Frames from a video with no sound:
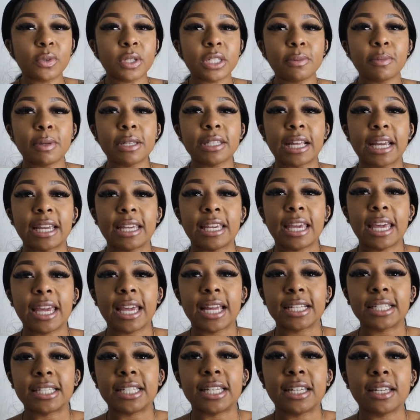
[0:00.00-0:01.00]
one smells like
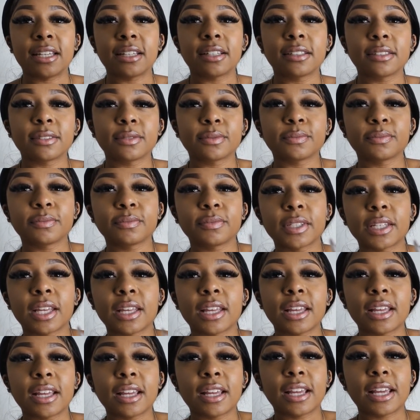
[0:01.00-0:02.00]
candy.
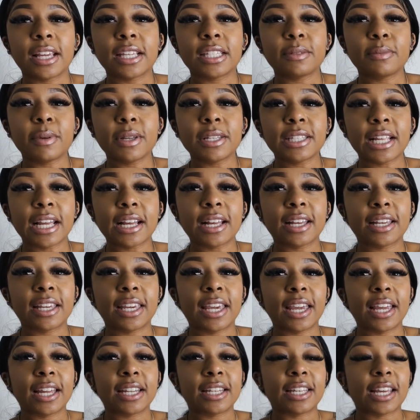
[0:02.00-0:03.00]
It smells like a
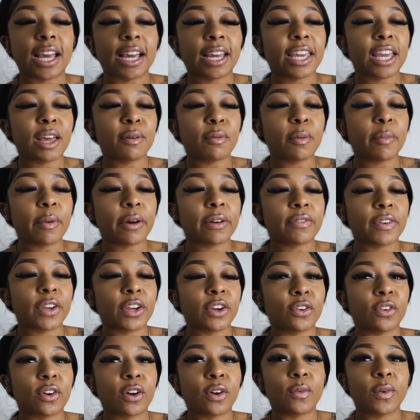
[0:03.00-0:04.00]
candy. I can't put my
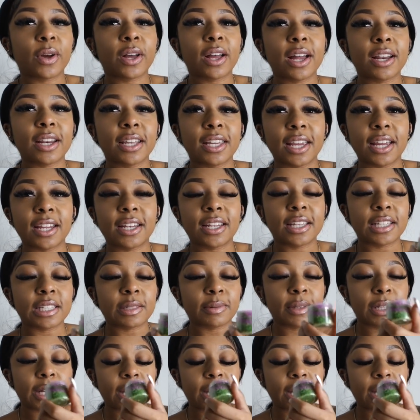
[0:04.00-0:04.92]
finger on what kind of candy it smells